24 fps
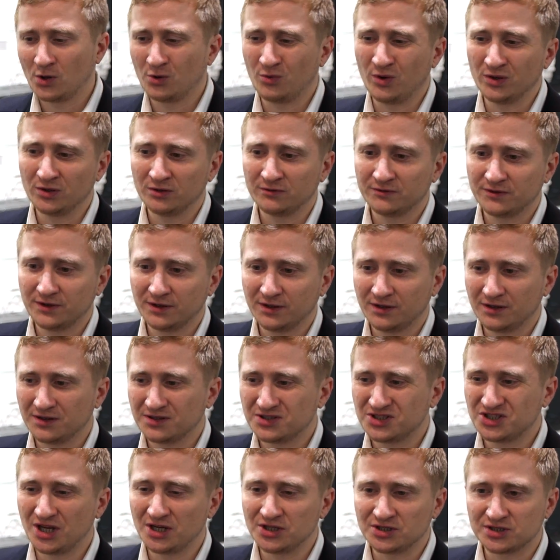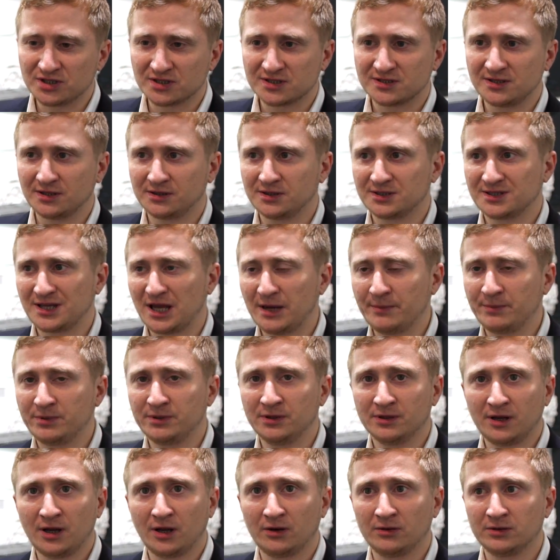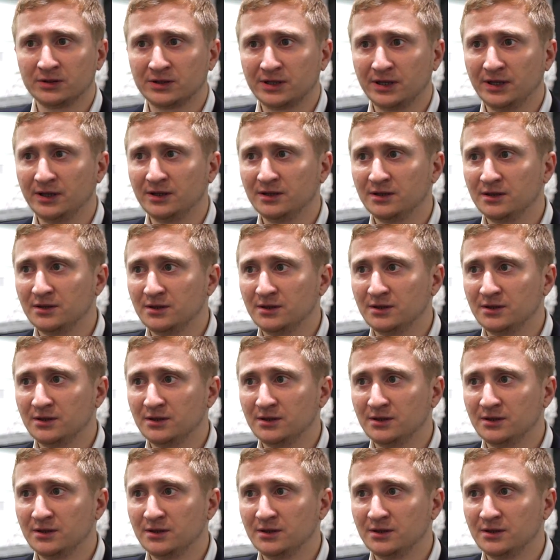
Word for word: One of the changes that is happening currently